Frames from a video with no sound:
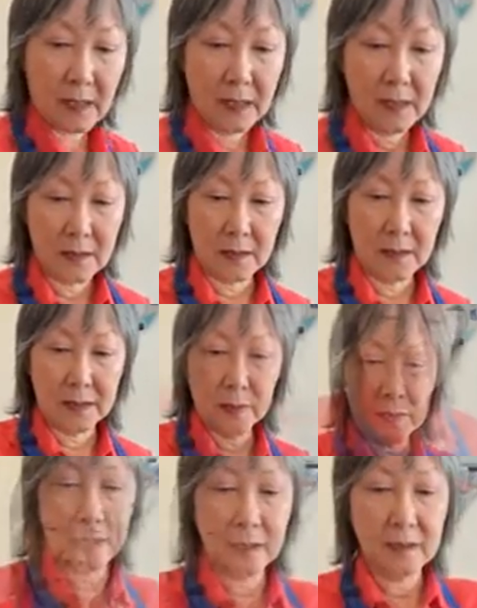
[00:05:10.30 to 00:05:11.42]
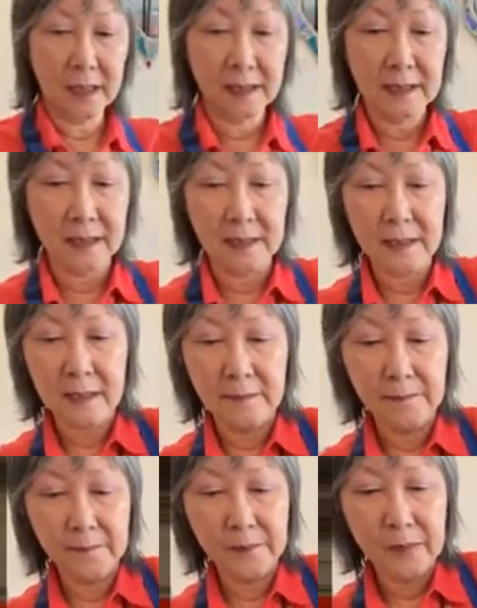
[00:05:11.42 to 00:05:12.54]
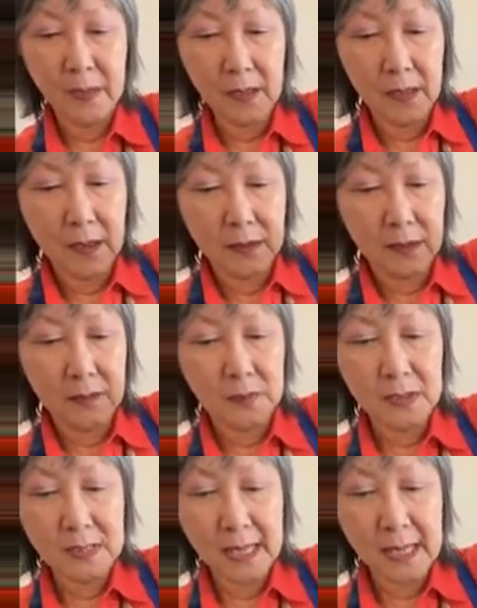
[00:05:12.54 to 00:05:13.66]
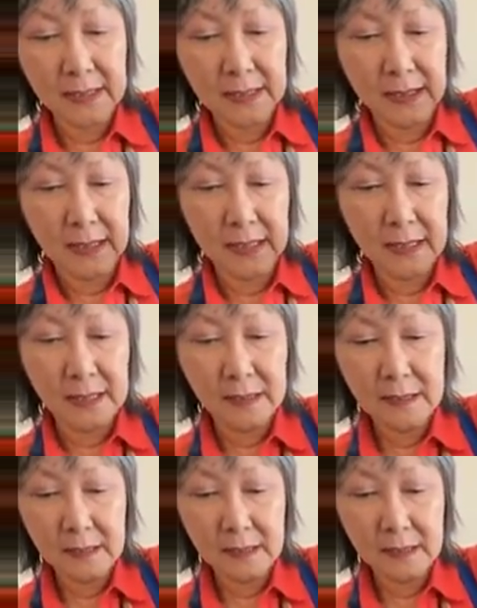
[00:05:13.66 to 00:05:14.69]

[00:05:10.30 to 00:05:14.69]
So here we go, I see it. So I'm just adding in